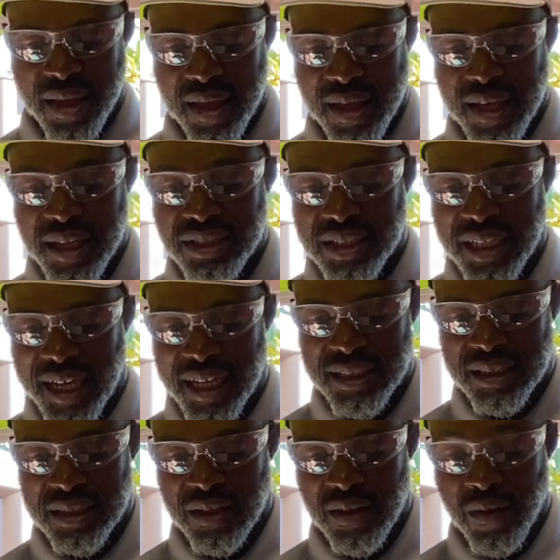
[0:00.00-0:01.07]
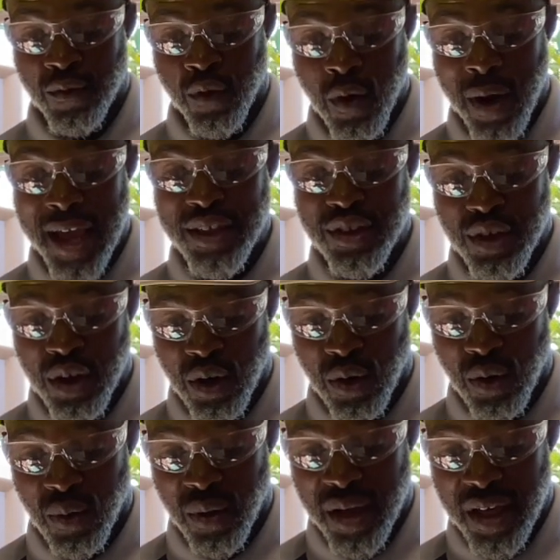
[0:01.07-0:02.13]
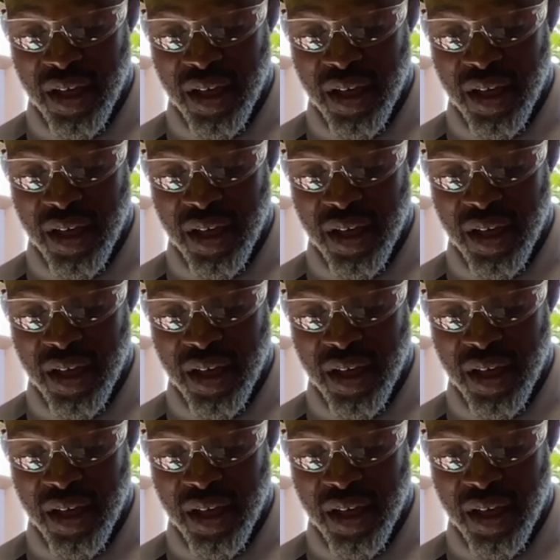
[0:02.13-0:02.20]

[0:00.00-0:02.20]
It says, For I know